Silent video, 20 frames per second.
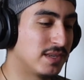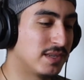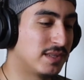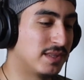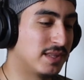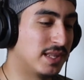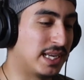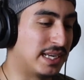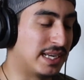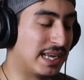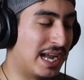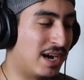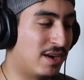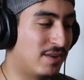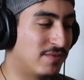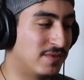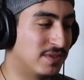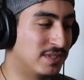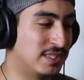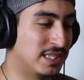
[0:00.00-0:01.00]
like
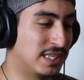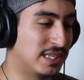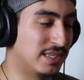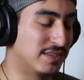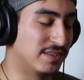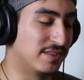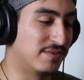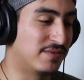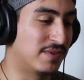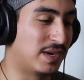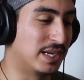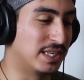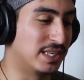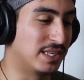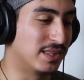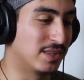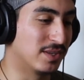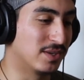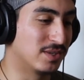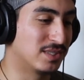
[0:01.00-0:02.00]
alphas and
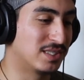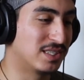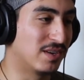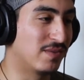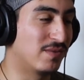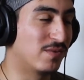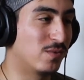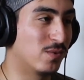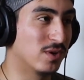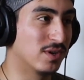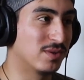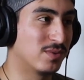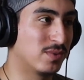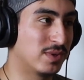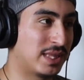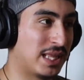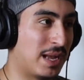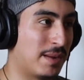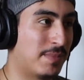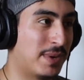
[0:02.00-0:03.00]
defining their self-worth
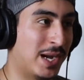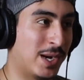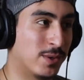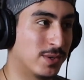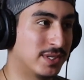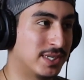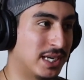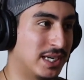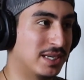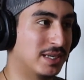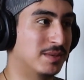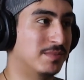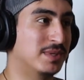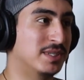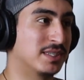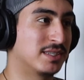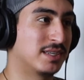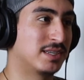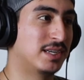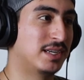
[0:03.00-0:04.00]
with that power
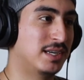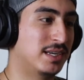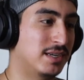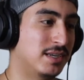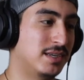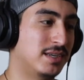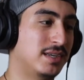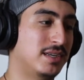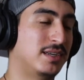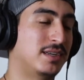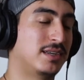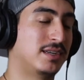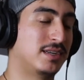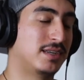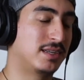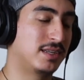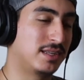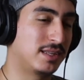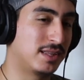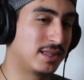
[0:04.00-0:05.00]
dynamic.
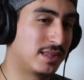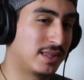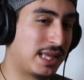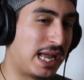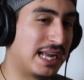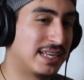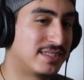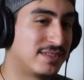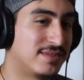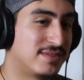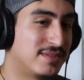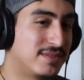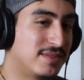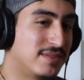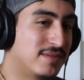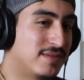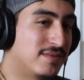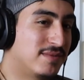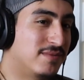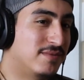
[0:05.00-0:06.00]
That's
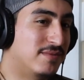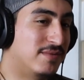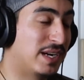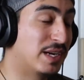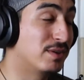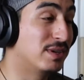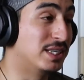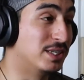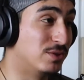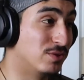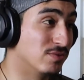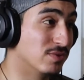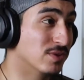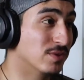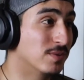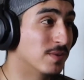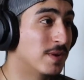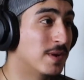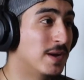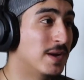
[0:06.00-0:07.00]
very
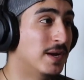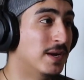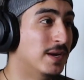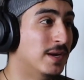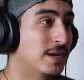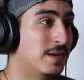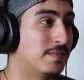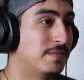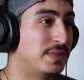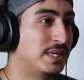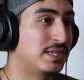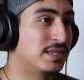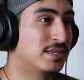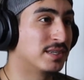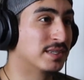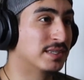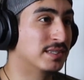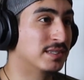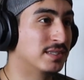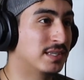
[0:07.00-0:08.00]
true,
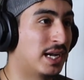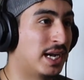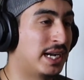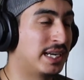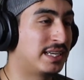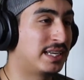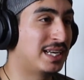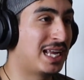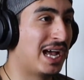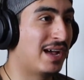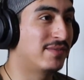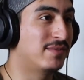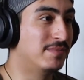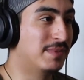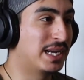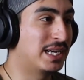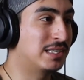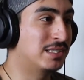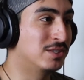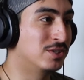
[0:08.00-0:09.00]
because I can have a
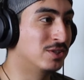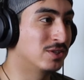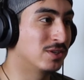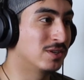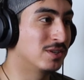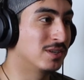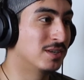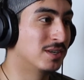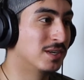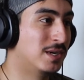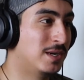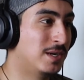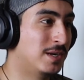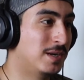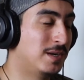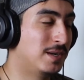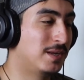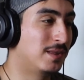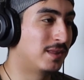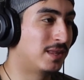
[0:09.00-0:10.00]
manager
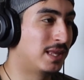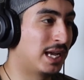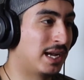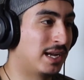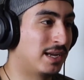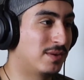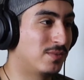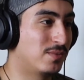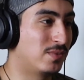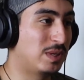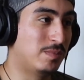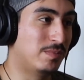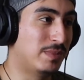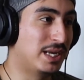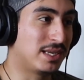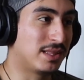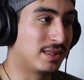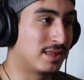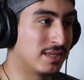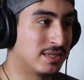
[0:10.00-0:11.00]
that we
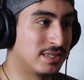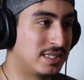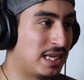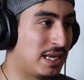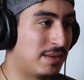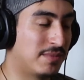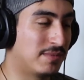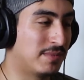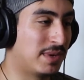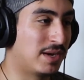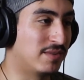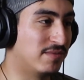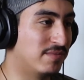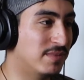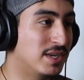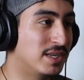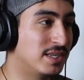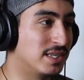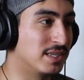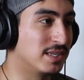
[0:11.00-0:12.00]
make the same amount of
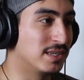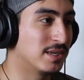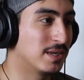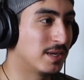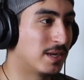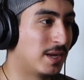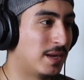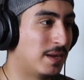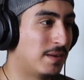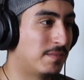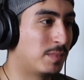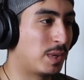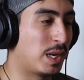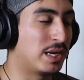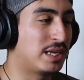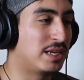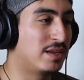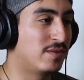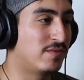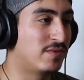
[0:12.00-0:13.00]
money, but
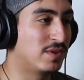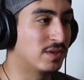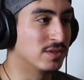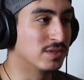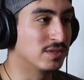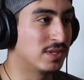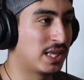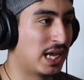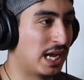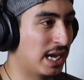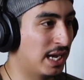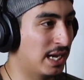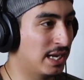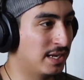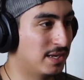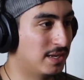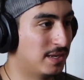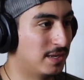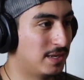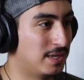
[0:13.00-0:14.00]
he feels
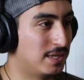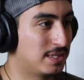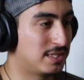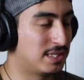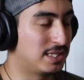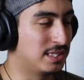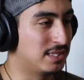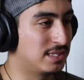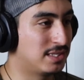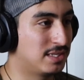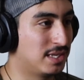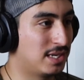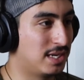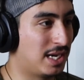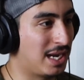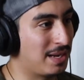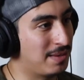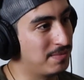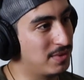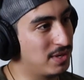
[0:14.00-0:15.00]
that since
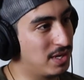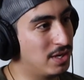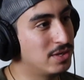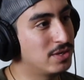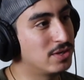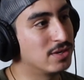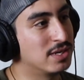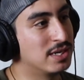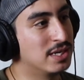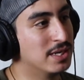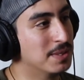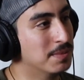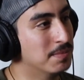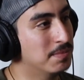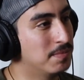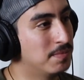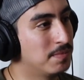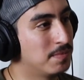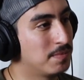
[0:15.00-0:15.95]
I'm under him,